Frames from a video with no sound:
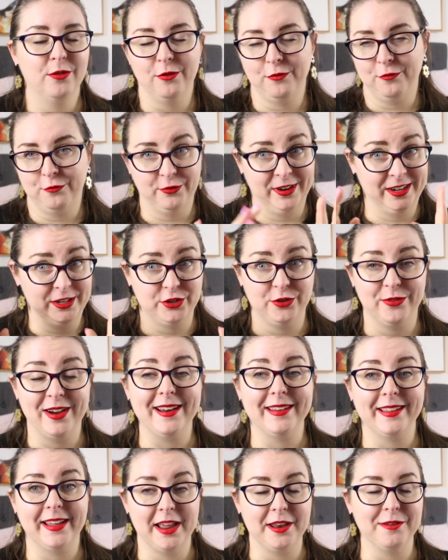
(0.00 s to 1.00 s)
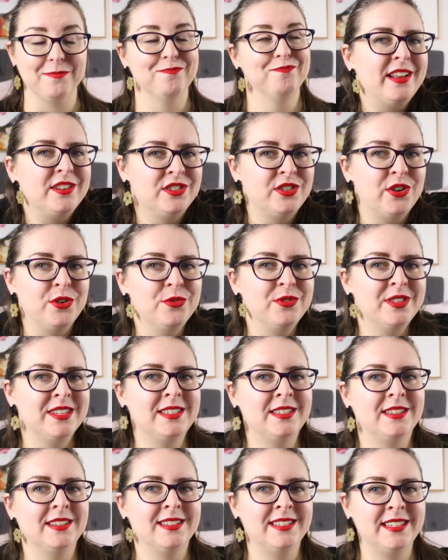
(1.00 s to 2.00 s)
freaks her out again. And so
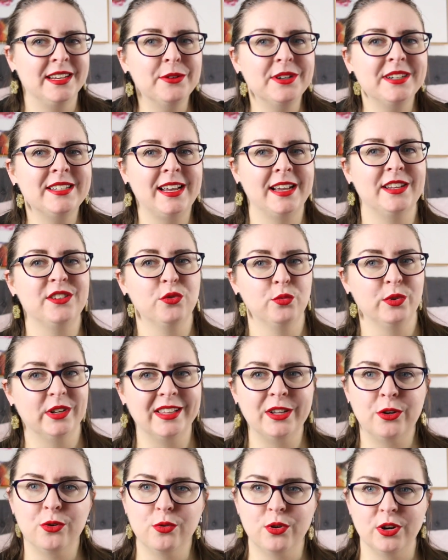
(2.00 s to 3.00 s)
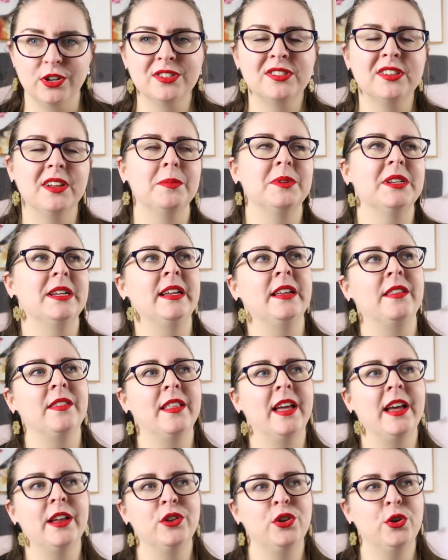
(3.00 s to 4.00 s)
this series has a really cool concept in
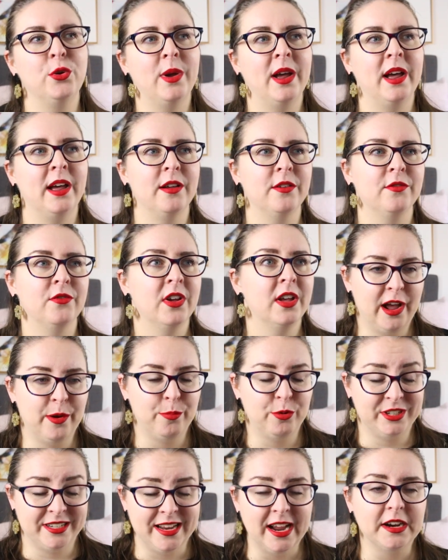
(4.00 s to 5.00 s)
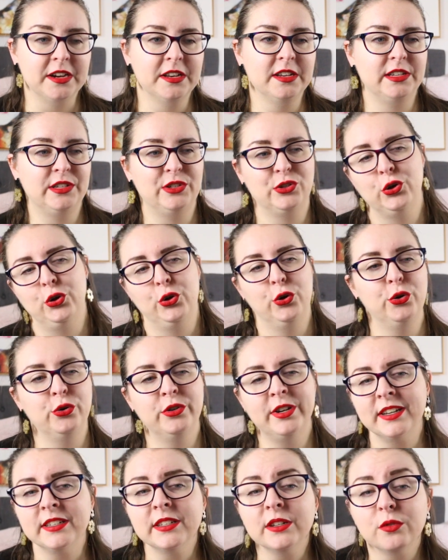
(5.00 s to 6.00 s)
that you have a protagonist who
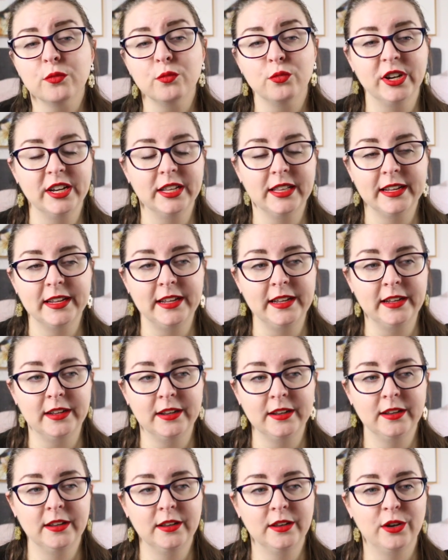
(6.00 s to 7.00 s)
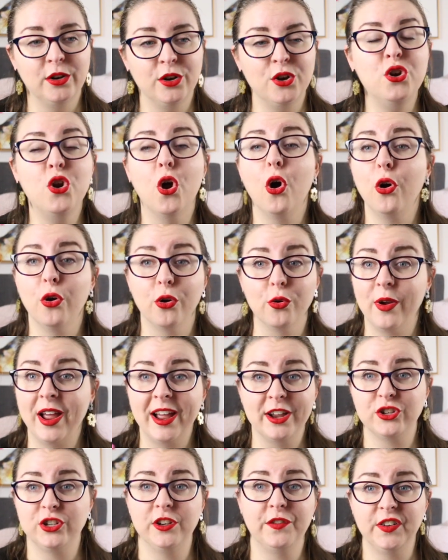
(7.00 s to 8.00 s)
doesn't really know
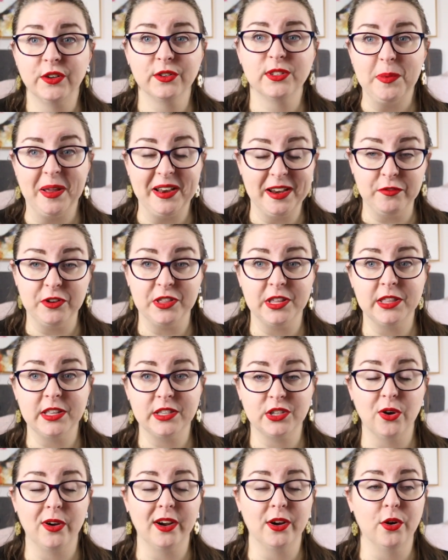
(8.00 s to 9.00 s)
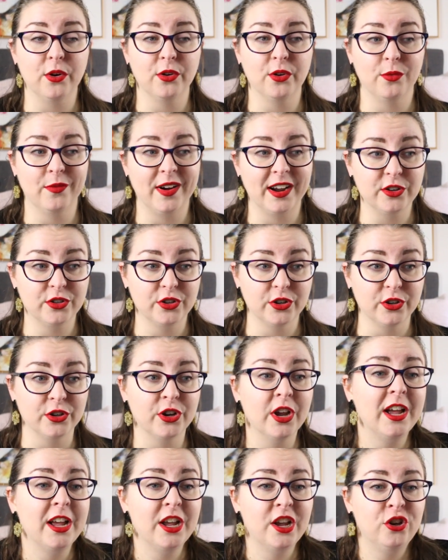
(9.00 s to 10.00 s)
how she feels about everything that's going on around her.
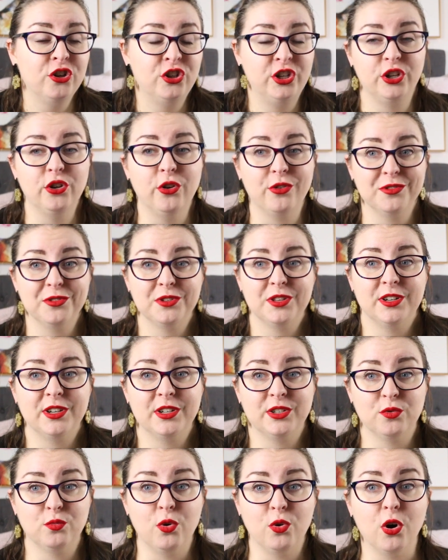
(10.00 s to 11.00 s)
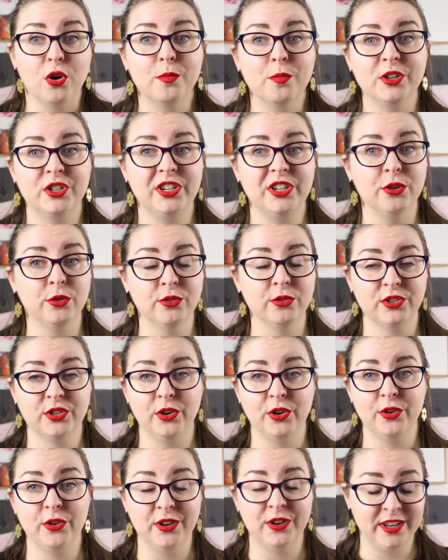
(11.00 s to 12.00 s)
She knows that it's wrong, but she
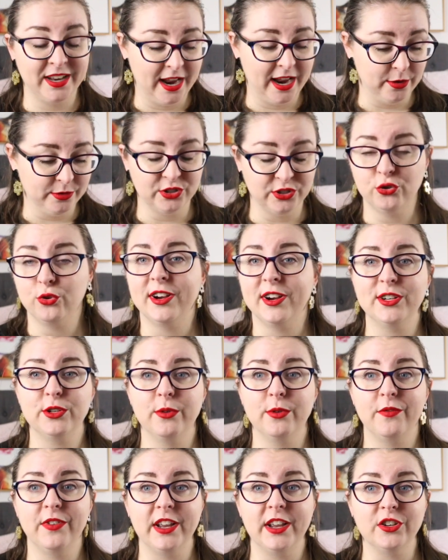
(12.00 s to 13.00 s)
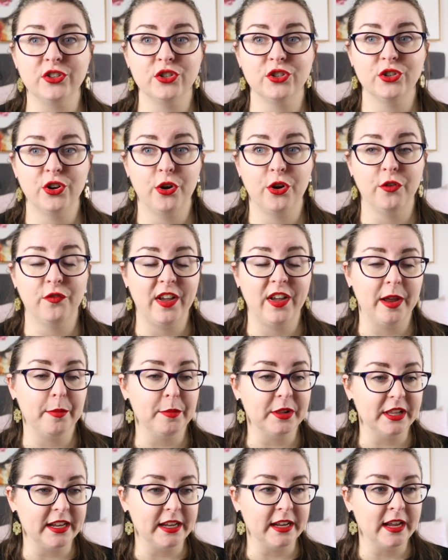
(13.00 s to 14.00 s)
also now is trying to avenge her
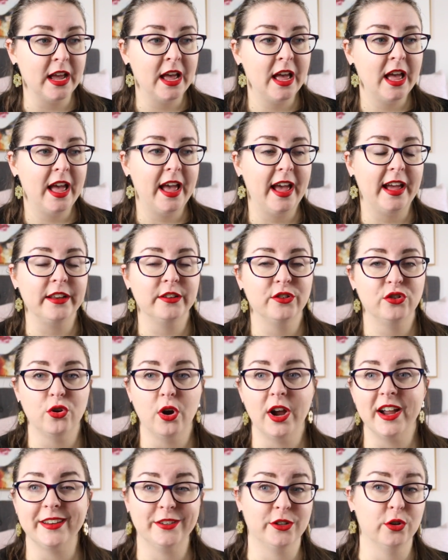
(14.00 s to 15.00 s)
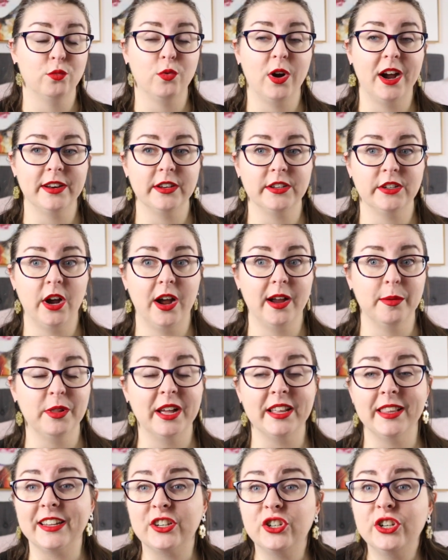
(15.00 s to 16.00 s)
family and trying to write a
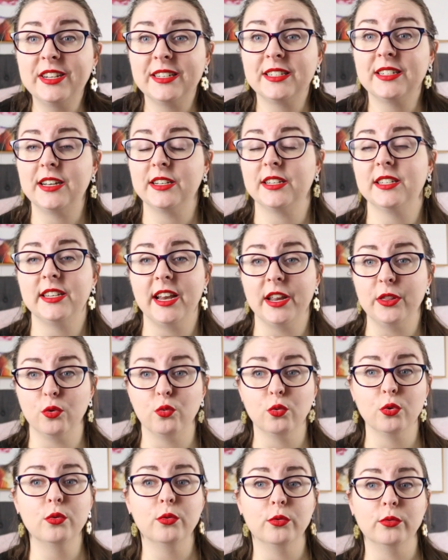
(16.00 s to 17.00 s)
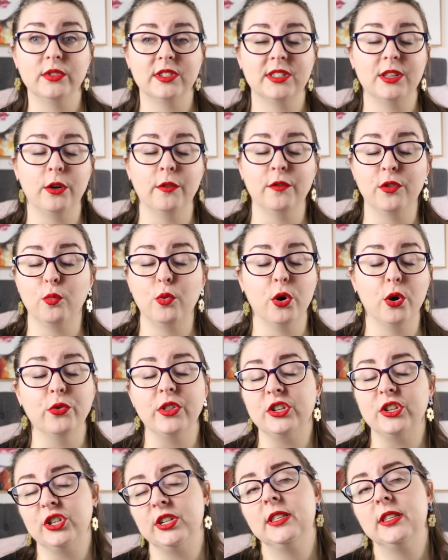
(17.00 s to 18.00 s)
timeline. Like, she doesn't understand the rules of the world
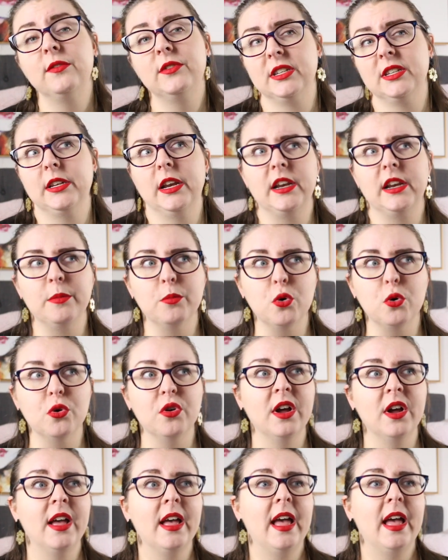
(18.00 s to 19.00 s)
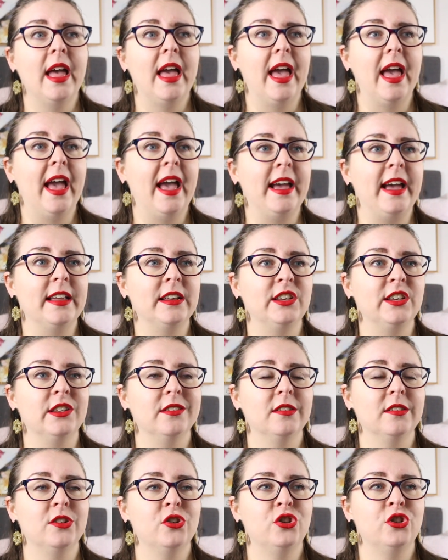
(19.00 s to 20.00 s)
that she lives in anymore. And
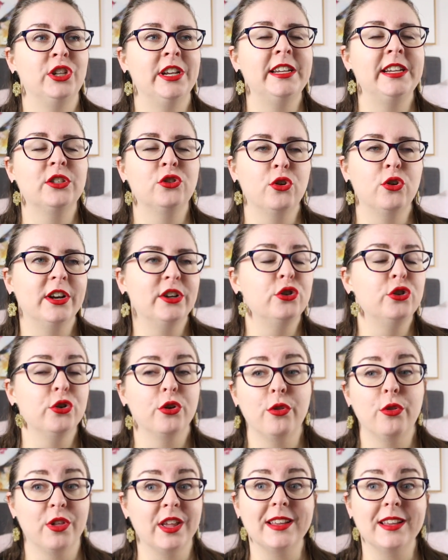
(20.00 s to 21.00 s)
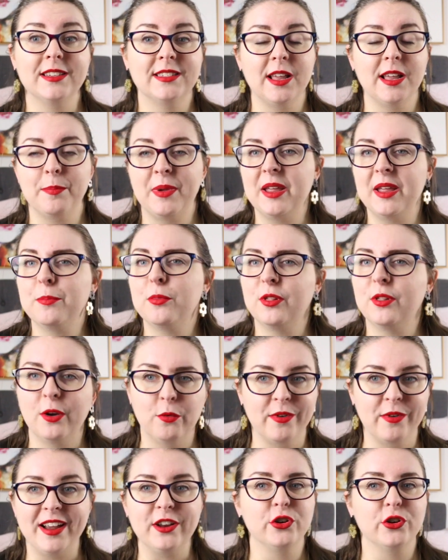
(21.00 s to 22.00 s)
she is trying to do things that people
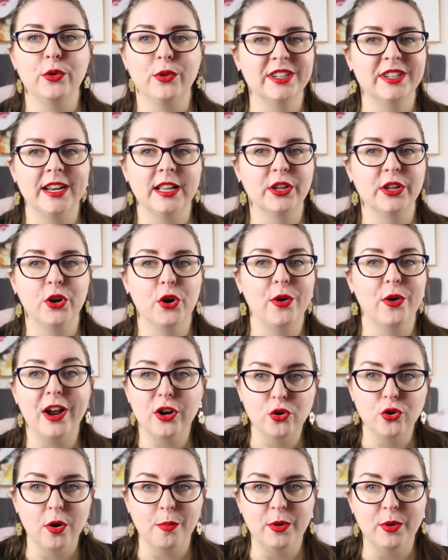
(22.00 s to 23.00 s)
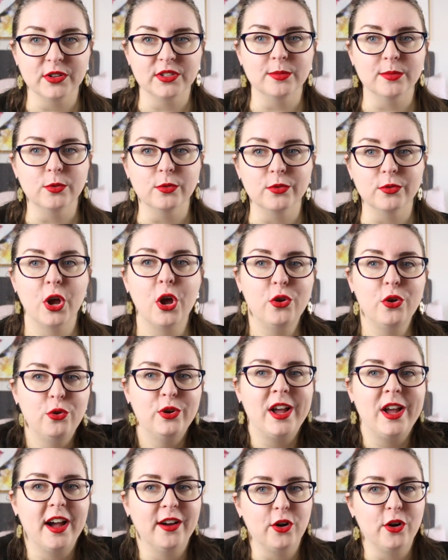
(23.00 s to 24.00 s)
around her are telling her are not possible. You
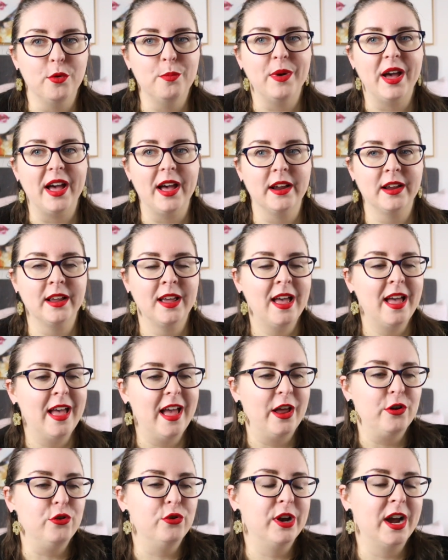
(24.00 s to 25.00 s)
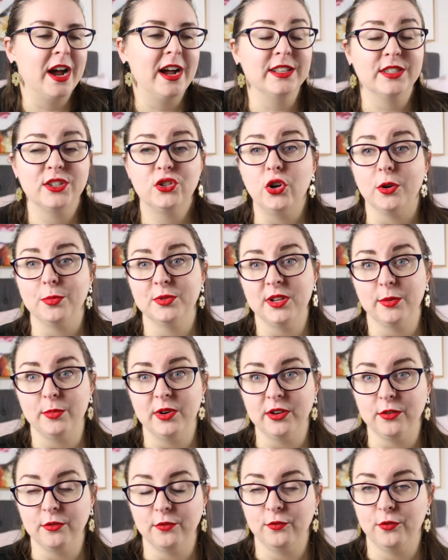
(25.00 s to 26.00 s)
can't go back and you can't stop
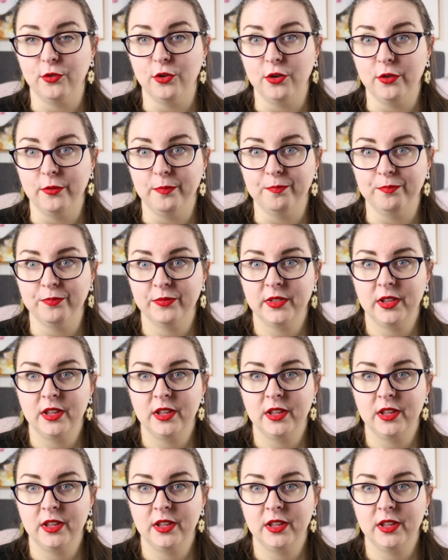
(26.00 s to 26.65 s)
someone from